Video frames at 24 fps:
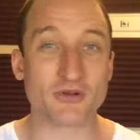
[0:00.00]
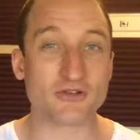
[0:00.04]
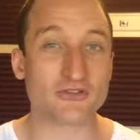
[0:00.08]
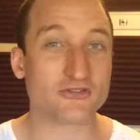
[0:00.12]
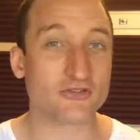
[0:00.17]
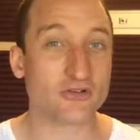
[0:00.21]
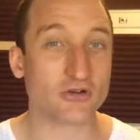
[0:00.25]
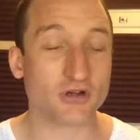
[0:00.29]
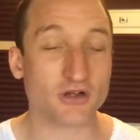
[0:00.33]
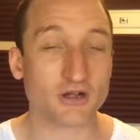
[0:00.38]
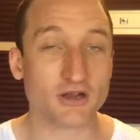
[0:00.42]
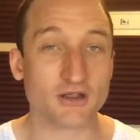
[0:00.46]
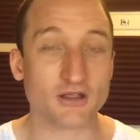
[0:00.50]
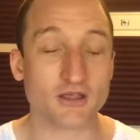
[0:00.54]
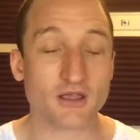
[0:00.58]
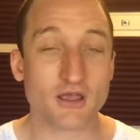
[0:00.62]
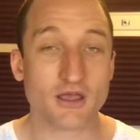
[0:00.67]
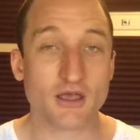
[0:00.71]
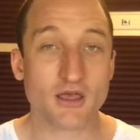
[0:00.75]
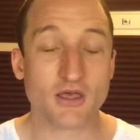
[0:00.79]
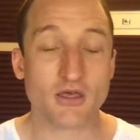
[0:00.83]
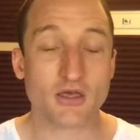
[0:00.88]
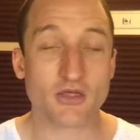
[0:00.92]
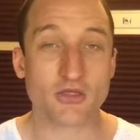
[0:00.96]
during
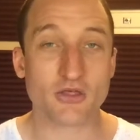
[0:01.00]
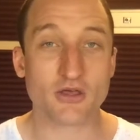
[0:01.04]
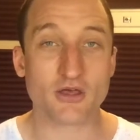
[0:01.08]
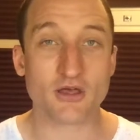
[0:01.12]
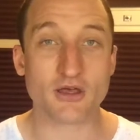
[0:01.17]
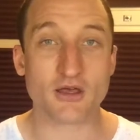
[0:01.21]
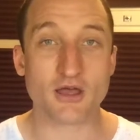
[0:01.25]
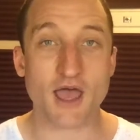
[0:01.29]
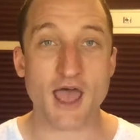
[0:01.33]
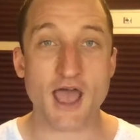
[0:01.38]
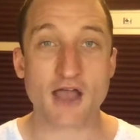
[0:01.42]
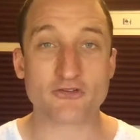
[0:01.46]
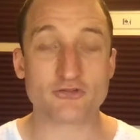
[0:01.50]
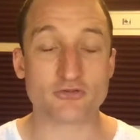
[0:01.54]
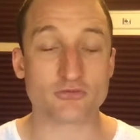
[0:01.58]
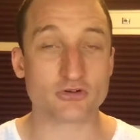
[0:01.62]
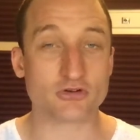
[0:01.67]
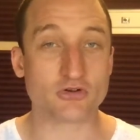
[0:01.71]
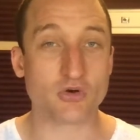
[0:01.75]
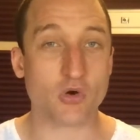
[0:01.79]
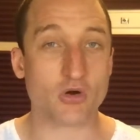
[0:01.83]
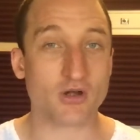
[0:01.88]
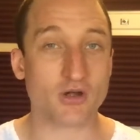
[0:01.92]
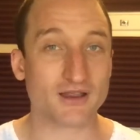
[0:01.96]
the actual
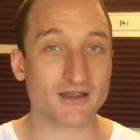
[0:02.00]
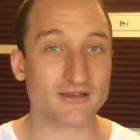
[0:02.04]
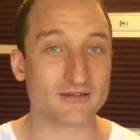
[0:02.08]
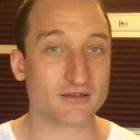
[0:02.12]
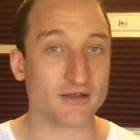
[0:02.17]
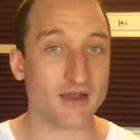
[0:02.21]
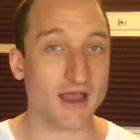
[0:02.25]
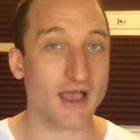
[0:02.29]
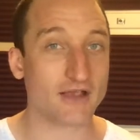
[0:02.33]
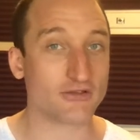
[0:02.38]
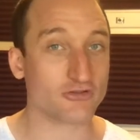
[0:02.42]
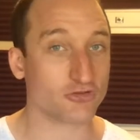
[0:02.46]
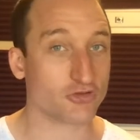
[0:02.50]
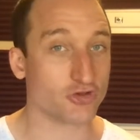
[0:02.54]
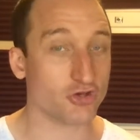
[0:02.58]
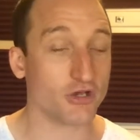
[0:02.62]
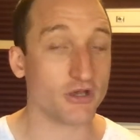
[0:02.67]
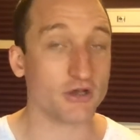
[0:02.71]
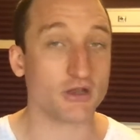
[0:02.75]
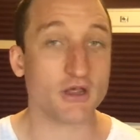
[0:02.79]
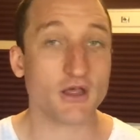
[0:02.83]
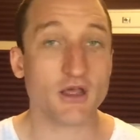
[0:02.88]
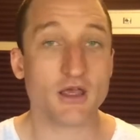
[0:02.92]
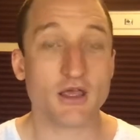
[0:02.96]
recording isn't as good.
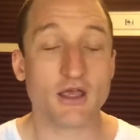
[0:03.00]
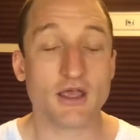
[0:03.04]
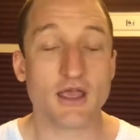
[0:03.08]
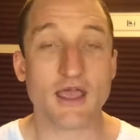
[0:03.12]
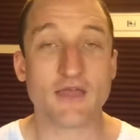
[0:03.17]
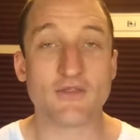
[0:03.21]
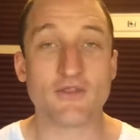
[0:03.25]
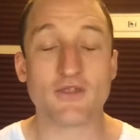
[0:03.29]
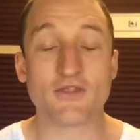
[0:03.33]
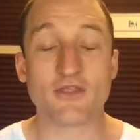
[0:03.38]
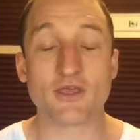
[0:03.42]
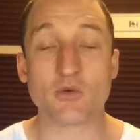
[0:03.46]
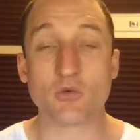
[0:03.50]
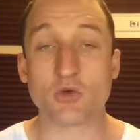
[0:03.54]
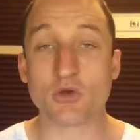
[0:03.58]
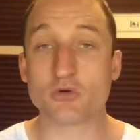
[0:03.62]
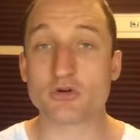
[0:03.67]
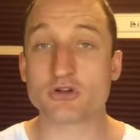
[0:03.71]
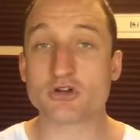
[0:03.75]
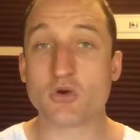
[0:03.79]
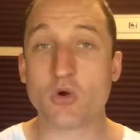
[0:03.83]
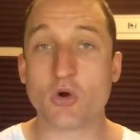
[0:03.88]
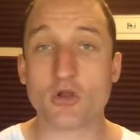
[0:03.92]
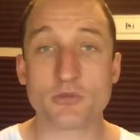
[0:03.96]
And then they will
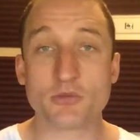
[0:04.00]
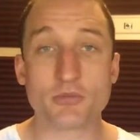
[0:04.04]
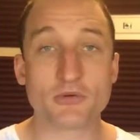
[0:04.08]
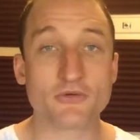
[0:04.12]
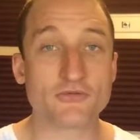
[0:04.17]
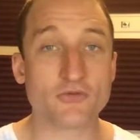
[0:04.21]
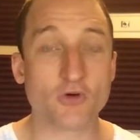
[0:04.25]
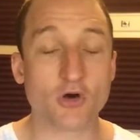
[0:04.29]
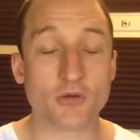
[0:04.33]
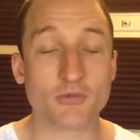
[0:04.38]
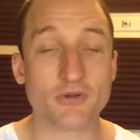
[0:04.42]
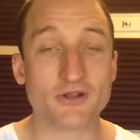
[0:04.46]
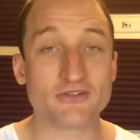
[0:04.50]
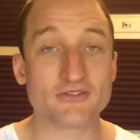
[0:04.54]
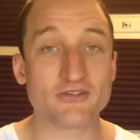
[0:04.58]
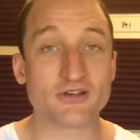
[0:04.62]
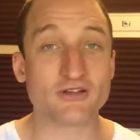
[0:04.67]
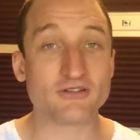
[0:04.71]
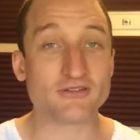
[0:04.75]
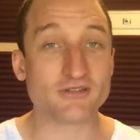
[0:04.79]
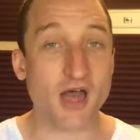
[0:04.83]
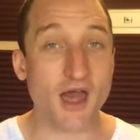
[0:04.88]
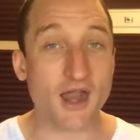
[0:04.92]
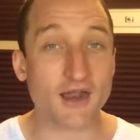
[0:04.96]
record the performance. A
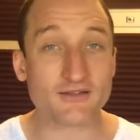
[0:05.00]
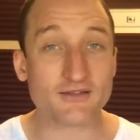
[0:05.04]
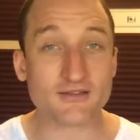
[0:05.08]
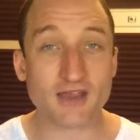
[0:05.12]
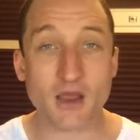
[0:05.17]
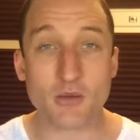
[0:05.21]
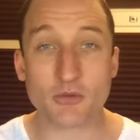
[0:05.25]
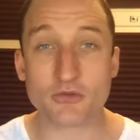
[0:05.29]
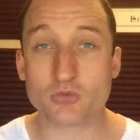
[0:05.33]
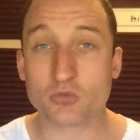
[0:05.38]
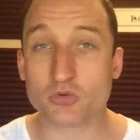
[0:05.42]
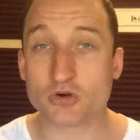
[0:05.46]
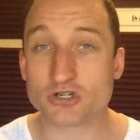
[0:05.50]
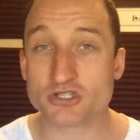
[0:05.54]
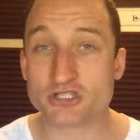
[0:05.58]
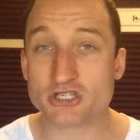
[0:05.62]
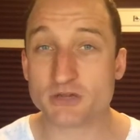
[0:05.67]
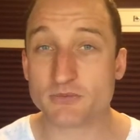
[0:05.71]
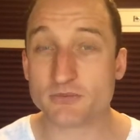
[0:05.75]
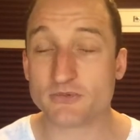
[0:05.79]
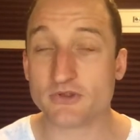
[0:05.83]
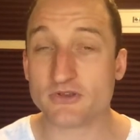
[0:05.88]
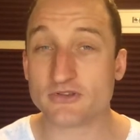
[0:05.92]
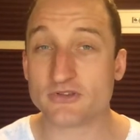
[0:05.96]
lot of time with worship
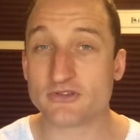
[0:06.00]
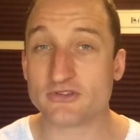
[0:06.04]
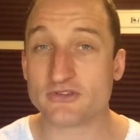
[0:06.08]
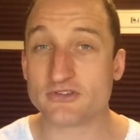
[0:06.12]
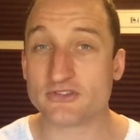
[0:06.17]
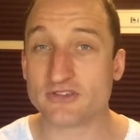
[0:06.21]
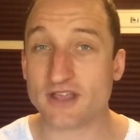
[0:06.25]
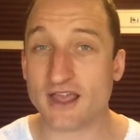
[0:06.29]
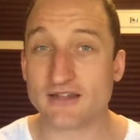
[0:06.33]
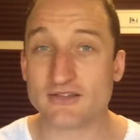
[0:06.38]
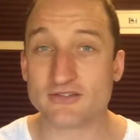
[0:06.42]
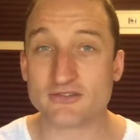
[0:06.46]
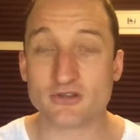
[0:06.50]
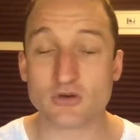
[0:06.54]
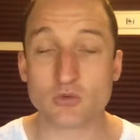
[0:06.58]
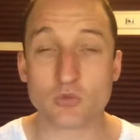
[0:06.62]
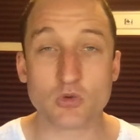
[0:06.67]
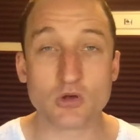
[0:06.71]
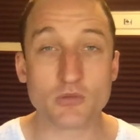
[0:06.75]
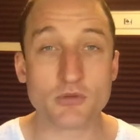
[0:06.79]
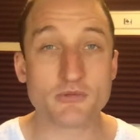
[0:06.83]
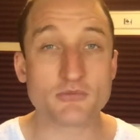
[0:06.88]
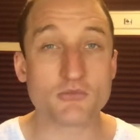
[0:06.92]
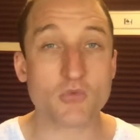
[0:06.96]
sets, there will
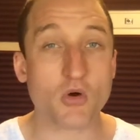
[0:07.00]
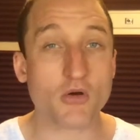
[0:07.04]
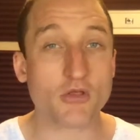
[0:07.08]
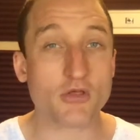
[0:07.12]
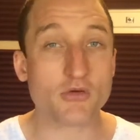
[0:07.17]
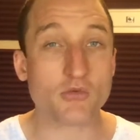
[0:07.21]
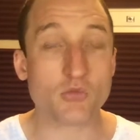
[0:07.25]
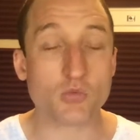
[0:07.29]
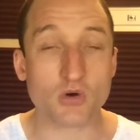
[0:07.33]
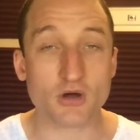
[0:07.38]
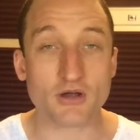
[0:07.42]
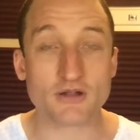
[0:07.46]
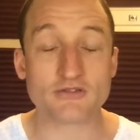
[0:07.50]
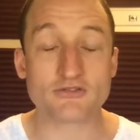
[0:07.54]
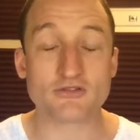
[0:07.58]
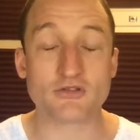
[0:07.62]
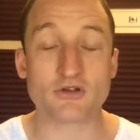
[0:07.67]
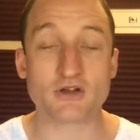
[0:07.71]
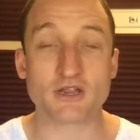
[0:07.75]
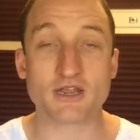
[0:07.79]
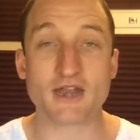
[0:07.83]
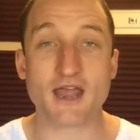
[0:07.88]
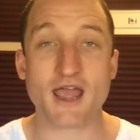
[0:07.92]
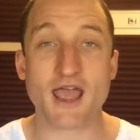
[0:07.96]
be more than one, so they're
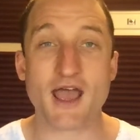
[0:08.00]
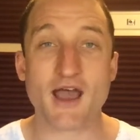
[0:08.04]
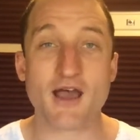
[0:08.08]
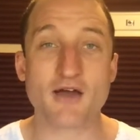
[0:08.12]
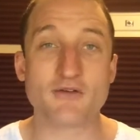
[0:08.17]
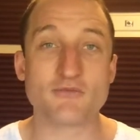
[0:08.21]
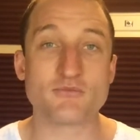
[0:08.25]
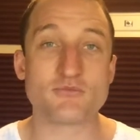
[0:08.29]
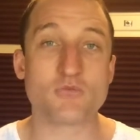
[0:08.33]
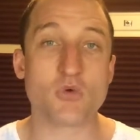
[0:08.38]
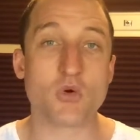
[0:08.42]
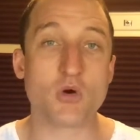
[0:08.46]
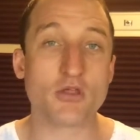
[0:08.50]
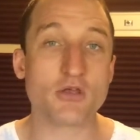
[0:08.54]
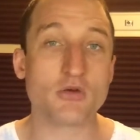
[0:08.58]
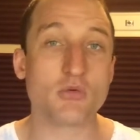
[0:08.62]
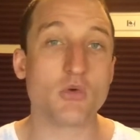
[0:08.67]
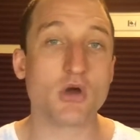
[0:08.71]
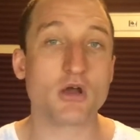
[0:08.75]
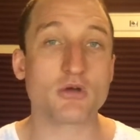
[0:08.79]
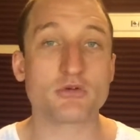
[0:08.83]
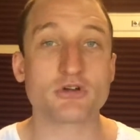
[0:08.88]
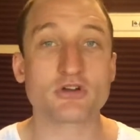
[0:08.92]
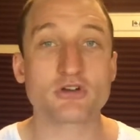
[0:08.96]
going to have more than
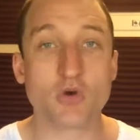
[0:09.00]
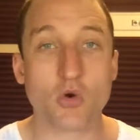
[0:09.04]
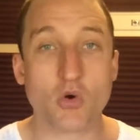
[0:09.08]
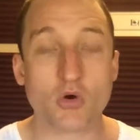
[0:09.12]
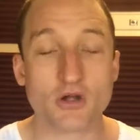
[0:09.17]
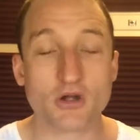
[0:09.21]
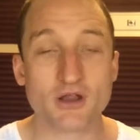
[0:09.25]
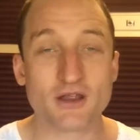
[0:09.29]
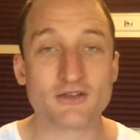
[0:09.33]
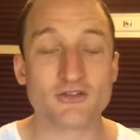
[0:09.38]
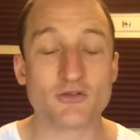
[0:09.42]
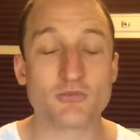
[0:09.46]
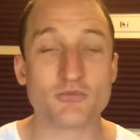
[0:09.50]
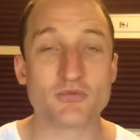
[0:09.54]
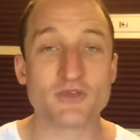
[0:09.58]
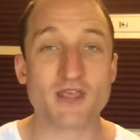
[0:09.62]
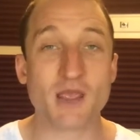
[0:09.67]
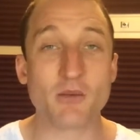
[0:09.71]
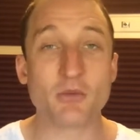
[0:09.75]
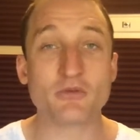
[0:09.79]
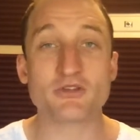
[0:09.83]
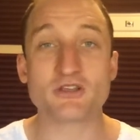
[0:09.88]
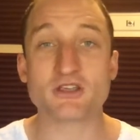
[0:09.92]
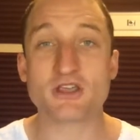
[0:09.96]
one recording to be
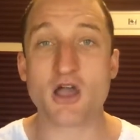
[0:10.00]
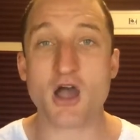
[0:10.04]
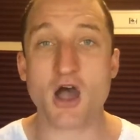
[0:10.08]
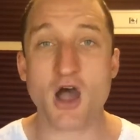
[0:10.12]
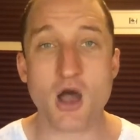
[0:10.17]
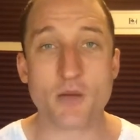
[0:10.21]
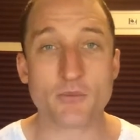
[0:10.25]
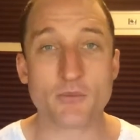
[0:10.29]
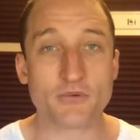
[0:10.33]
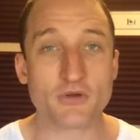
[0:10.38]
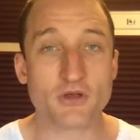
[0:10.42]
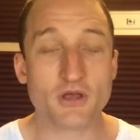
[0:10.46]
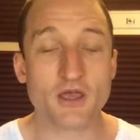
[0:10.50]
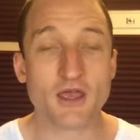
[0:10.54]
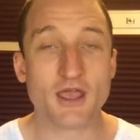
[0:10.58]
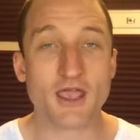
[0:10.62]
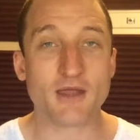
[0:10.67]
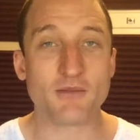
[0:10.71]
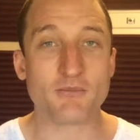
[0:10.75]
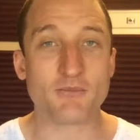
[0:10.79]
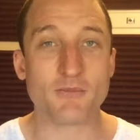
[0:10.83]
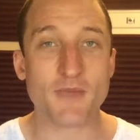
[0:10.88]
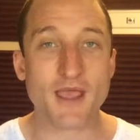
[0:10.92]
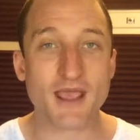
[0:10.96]
able to comp
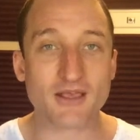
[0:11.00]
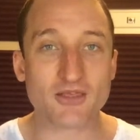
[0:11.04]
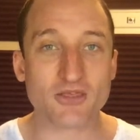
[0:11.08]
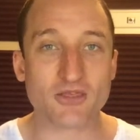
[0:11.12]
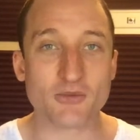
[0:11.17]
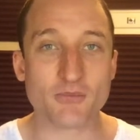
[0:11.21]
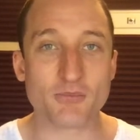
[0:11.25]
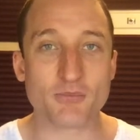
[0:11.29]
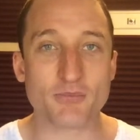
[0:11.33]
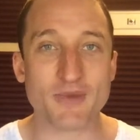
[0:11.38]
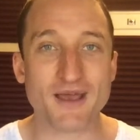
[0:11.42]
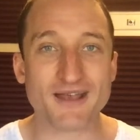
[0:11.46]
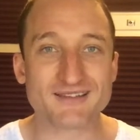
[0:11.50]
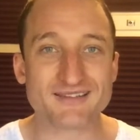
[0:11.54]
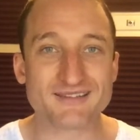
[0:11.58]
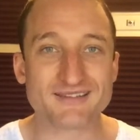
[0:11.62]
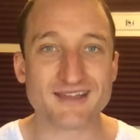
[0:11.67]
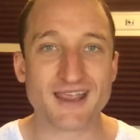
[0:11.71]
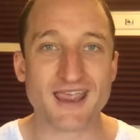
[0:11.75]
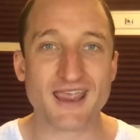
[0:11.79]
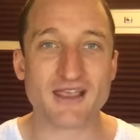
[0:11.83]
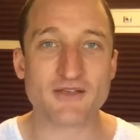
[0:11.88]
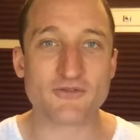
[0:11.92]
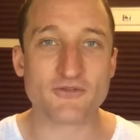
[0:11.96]
and make the best
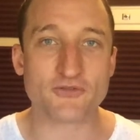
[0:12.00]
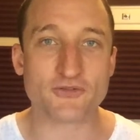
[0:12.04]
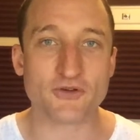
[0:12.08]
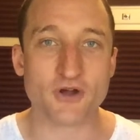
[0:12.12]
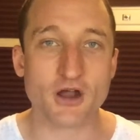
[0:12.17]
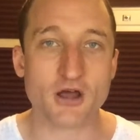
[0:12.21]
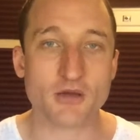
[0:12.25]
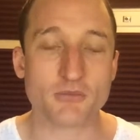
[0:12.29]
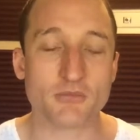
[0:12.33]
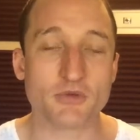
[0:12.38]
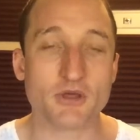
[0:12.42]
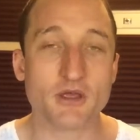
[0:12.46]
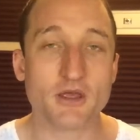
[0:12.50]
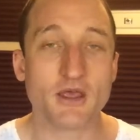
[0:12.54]
take from.